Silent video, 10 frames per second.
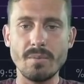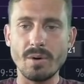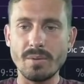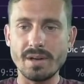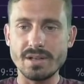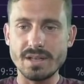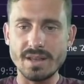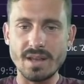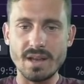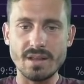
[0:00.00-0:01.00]
but we can see
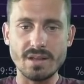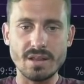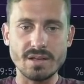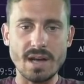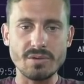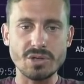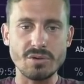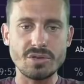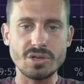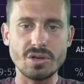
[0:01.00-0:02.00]
the, the, the Dow
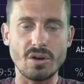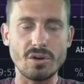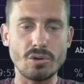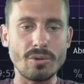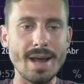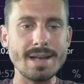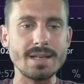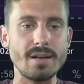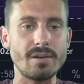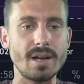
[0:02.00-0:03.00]
Jones just gone
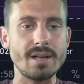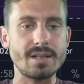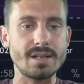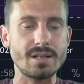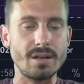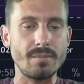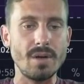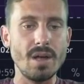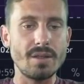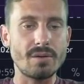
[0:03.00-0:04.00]
crazy, okay, since um,
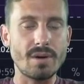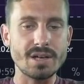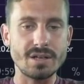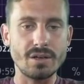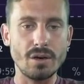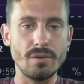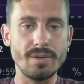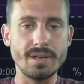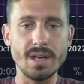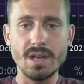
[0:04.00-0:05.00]
the crash in
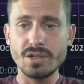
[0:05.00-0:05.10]
COVID,